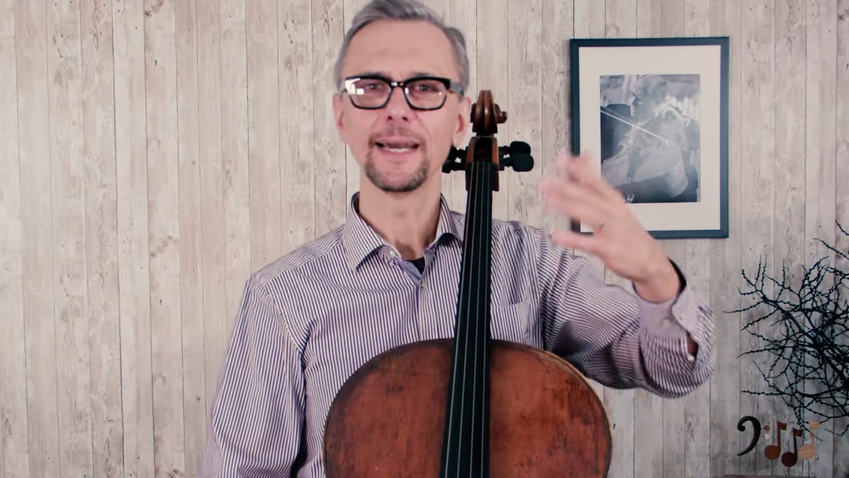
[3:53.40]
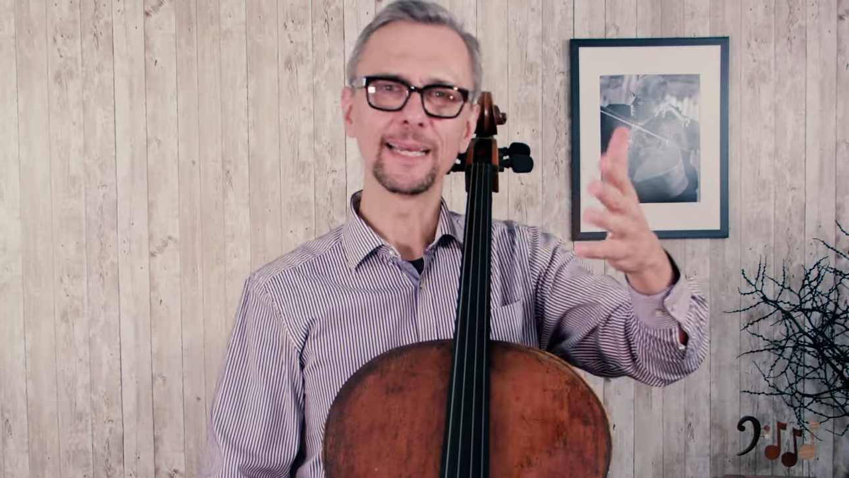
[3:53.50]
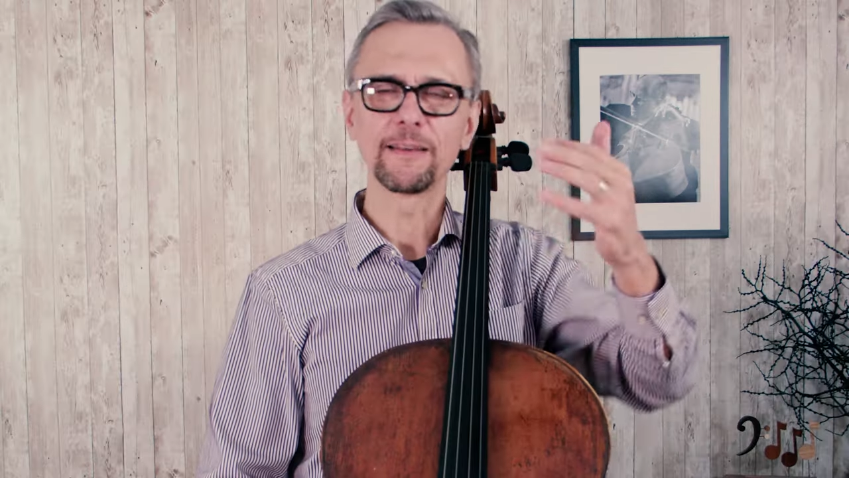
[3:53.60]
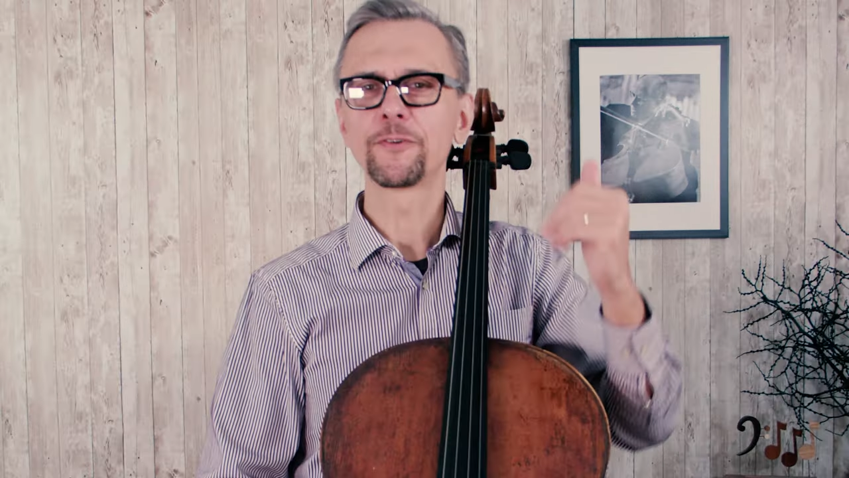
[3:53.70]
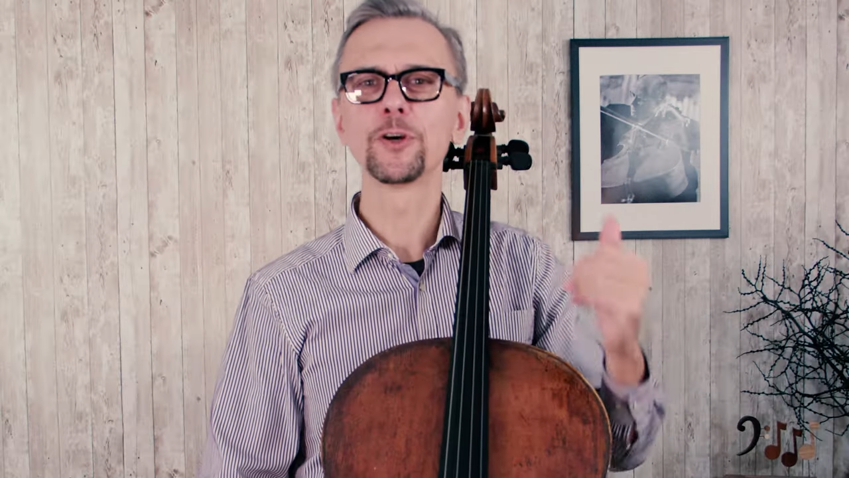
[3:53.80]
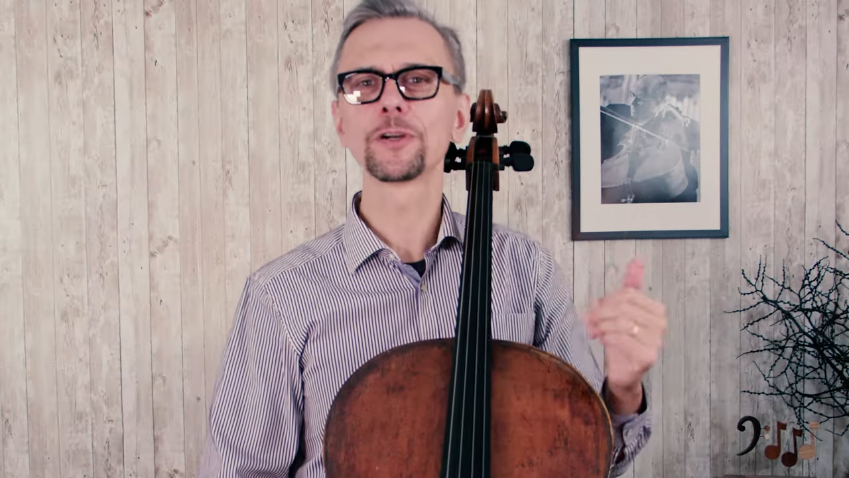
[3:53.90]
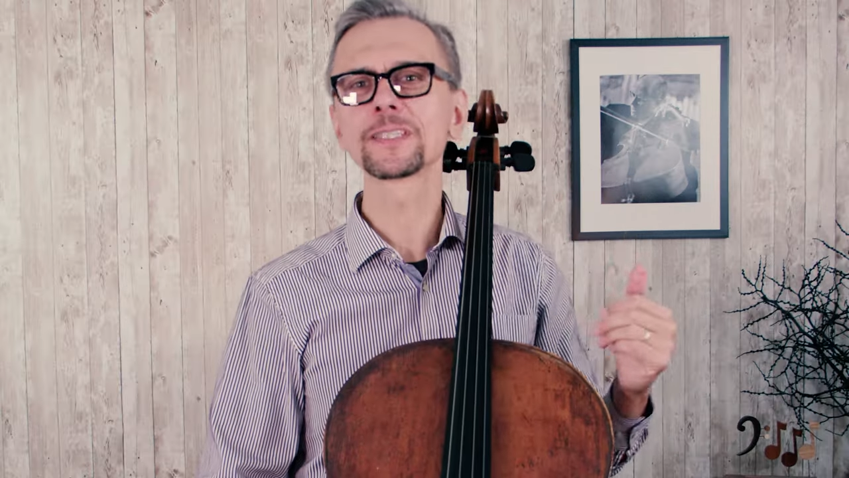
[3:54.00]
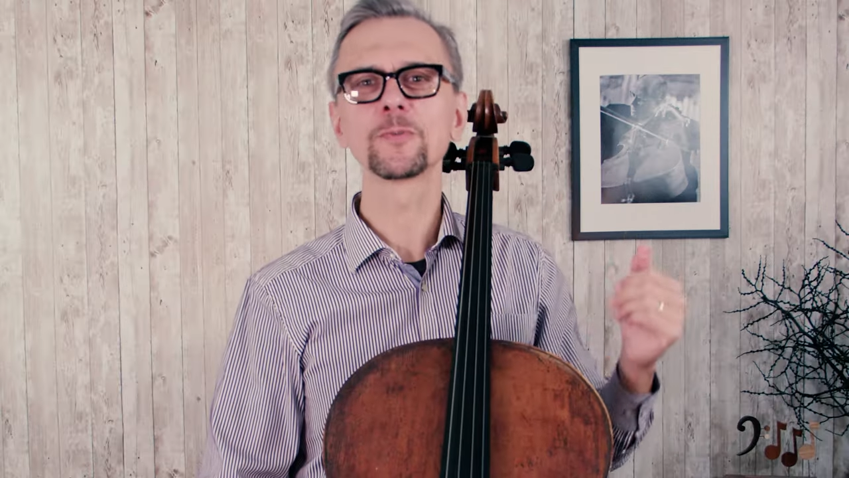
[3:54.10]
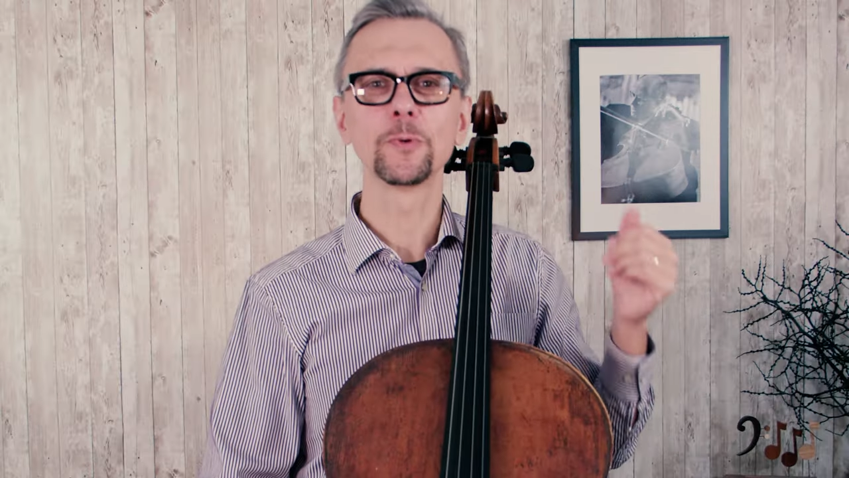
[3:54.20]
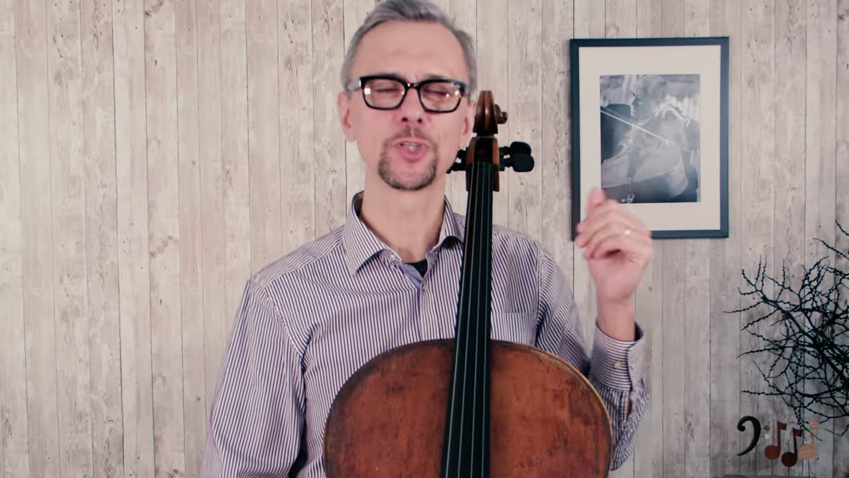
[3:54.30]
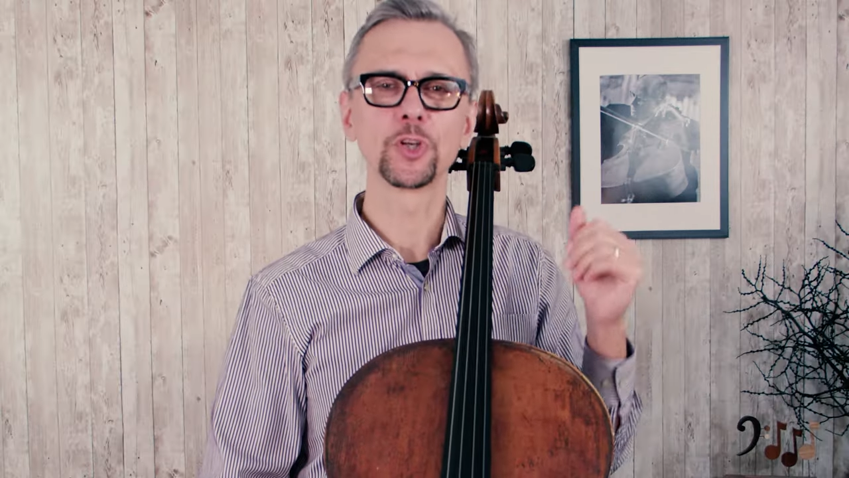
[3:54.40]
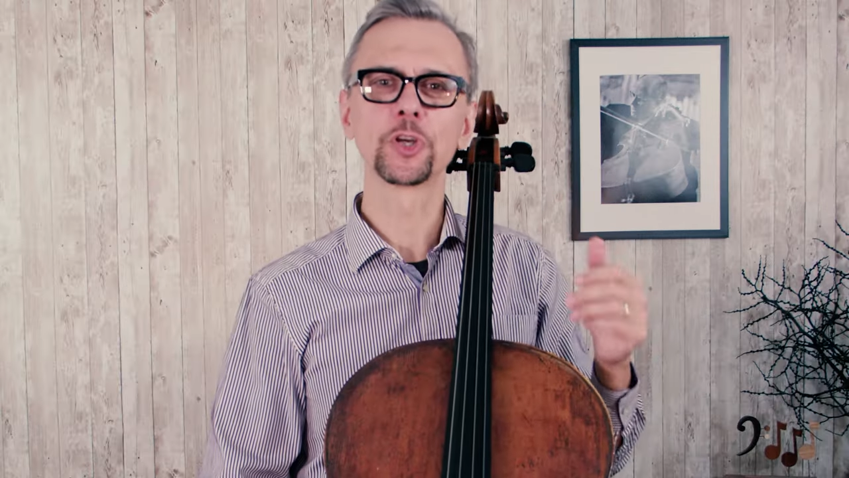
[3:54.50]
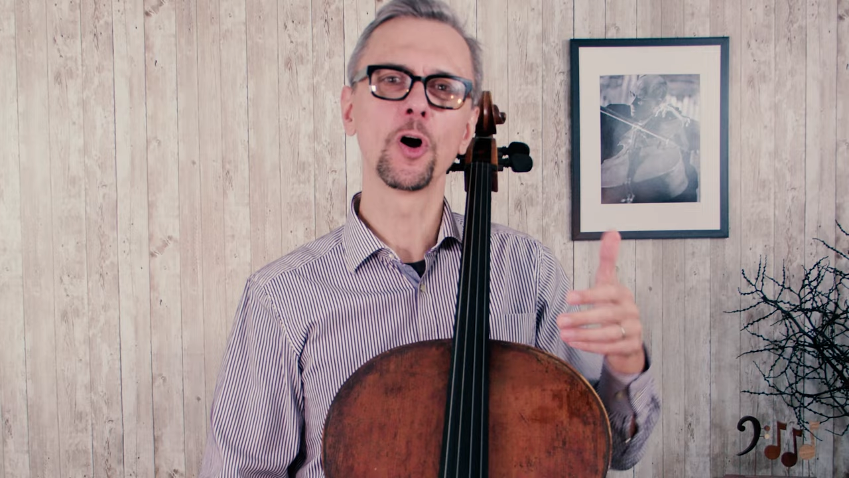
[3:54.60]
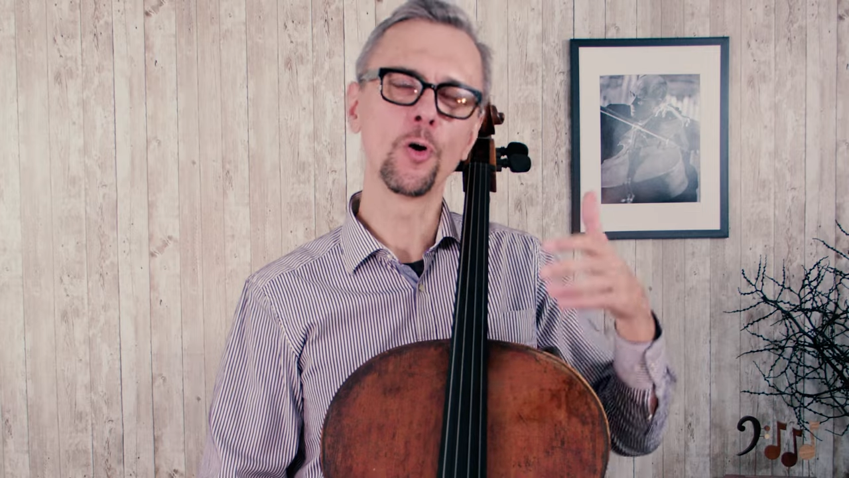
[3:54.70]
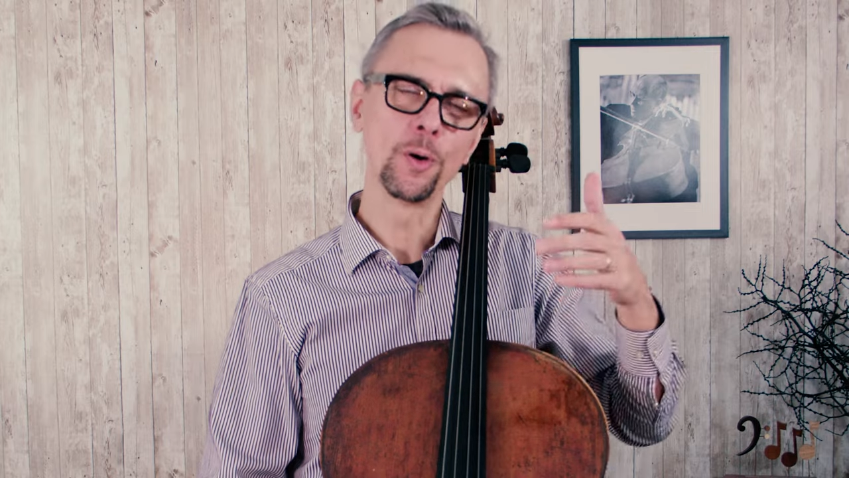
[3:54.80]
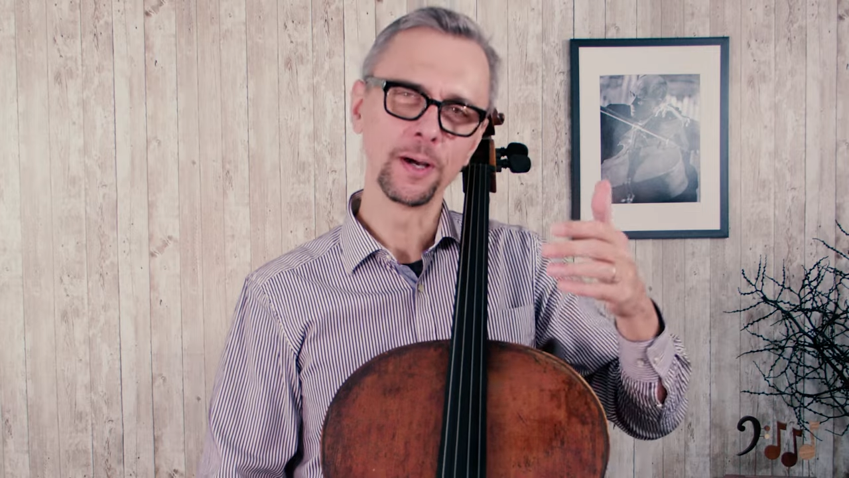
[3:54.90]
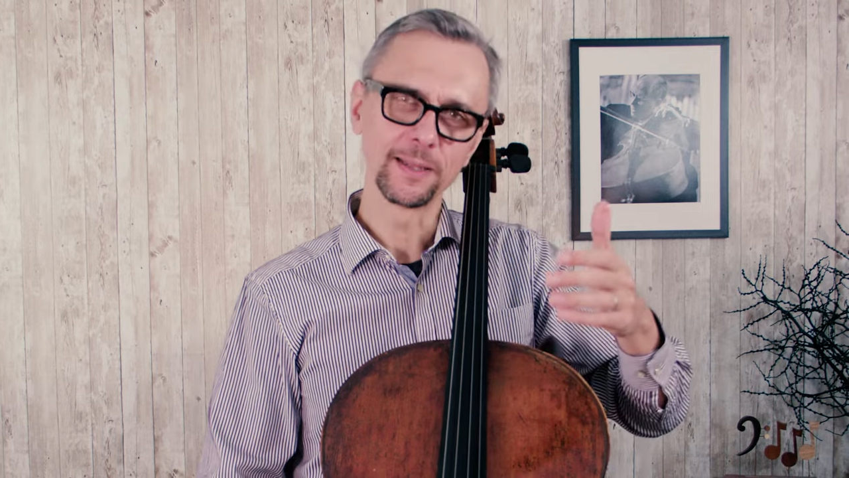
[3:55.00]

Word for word: And of course, we should go